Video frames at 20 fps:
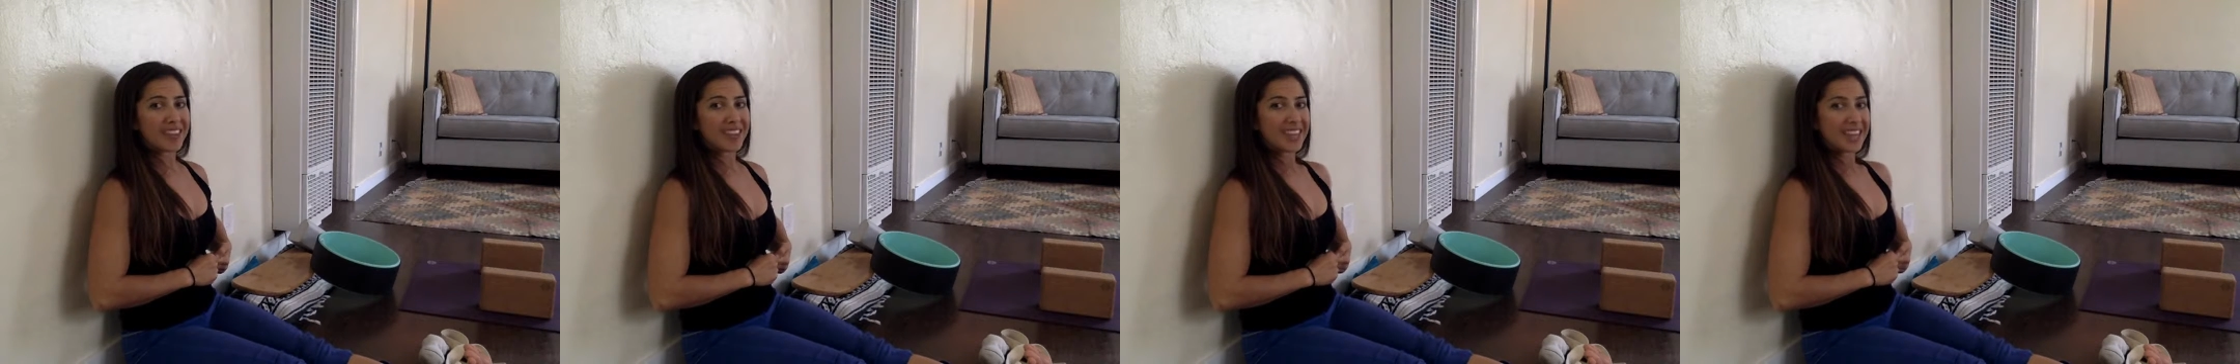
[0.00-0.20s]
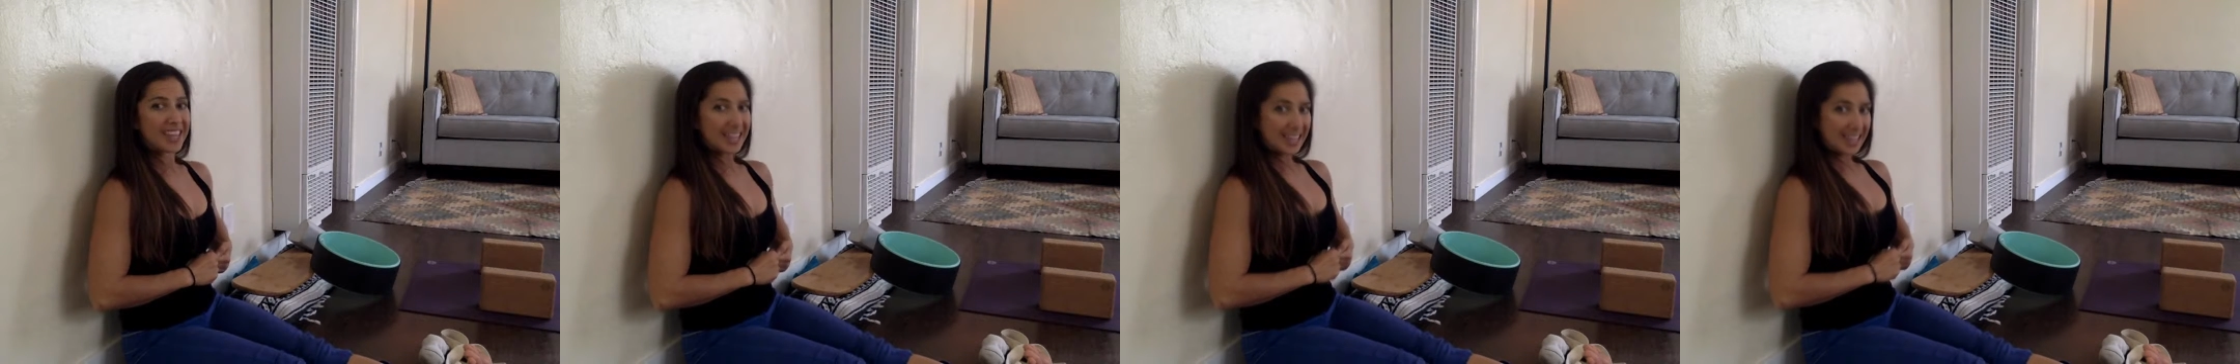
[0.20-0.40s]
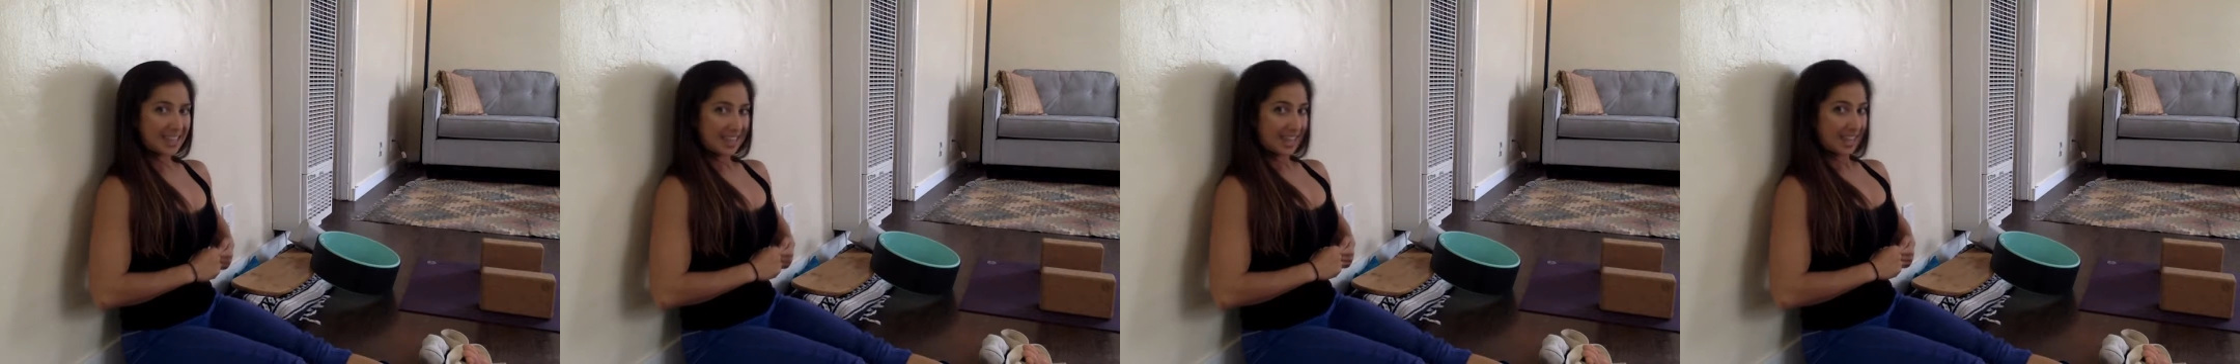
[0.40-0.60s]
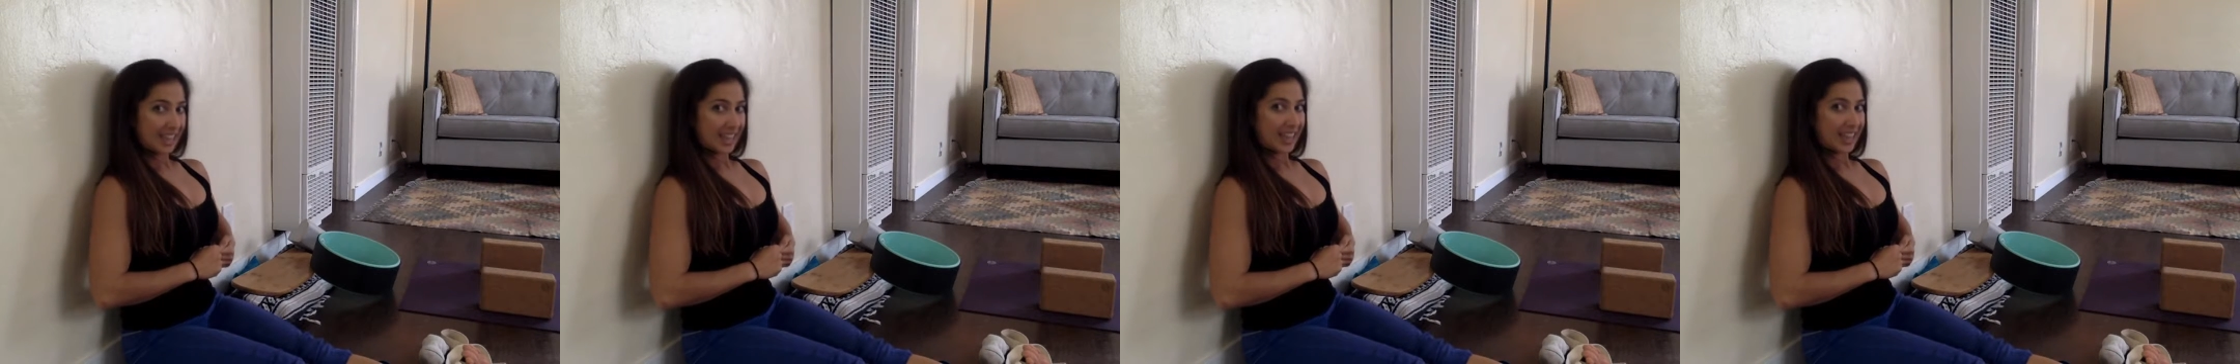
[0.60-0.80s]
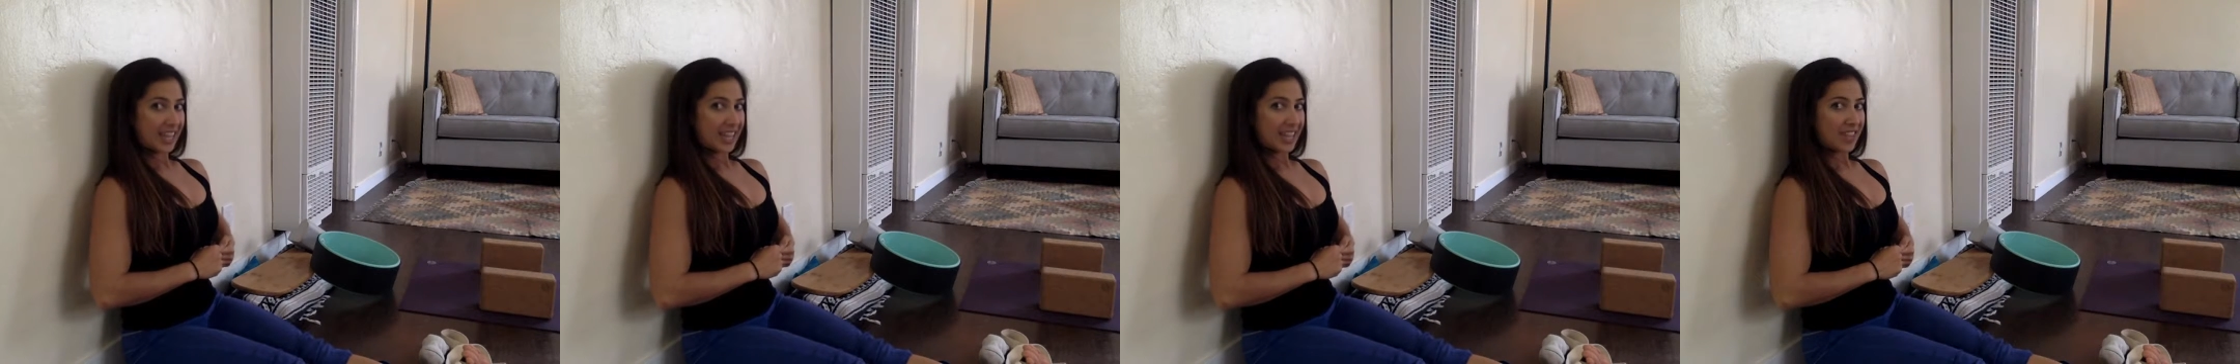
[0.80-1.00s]
in and then
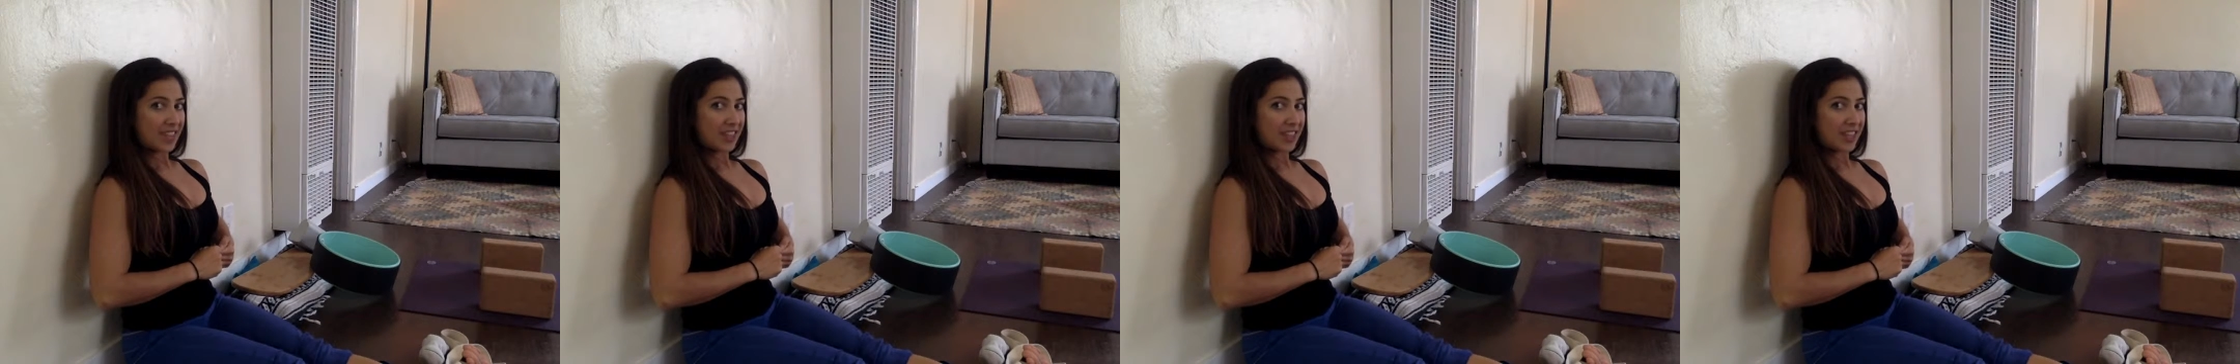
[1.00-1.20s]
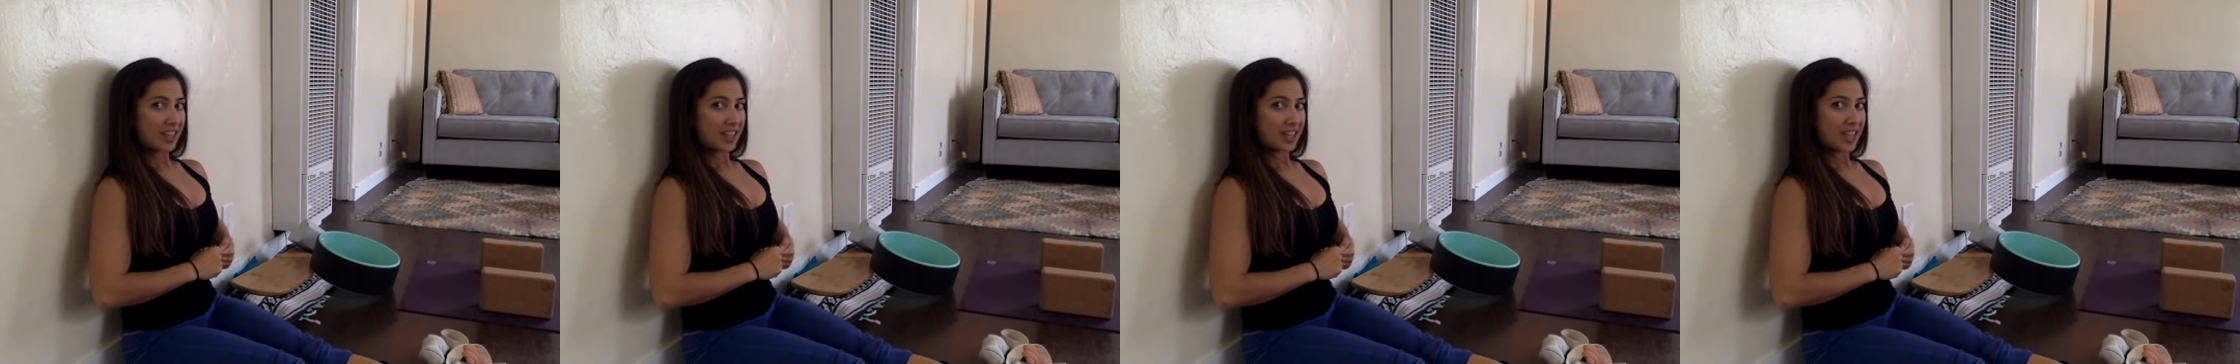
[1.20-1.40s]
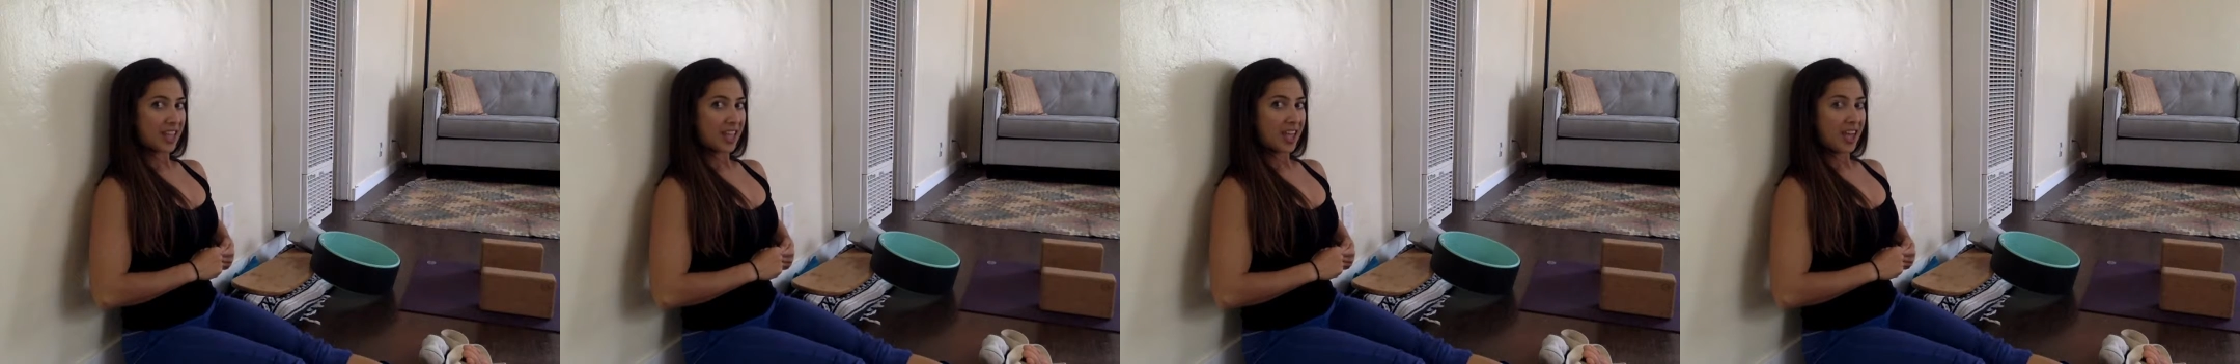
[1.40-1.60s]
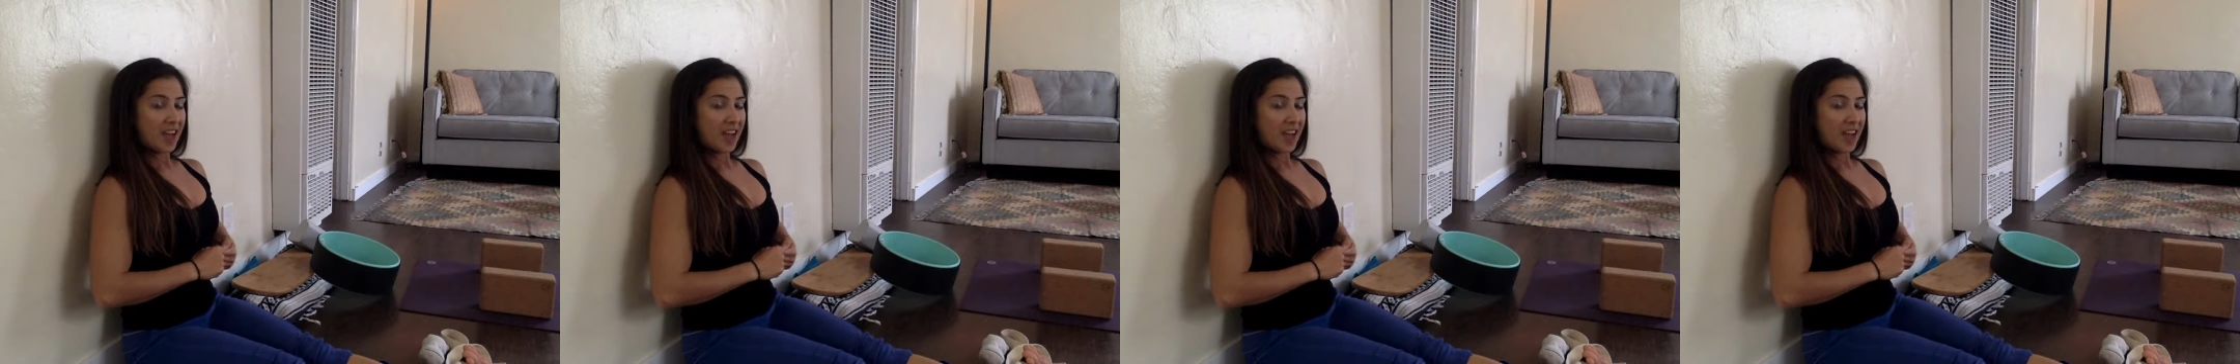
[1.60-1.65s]
lengthen